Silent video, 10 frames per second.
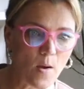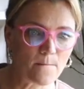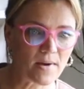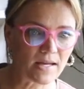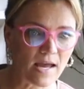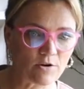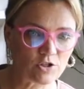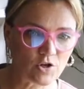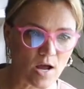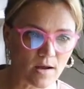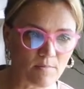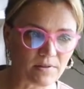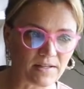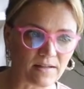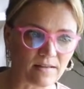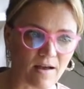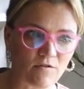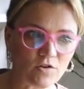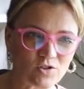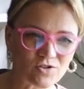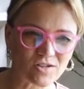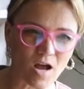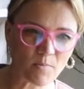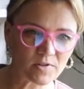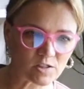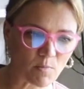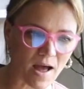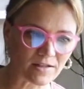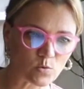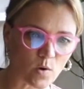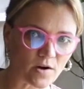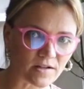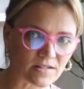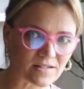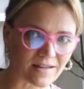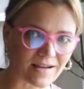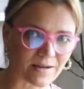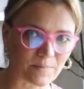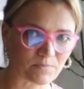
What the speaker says: my counters are not completely level. So there's a couple spots where it's like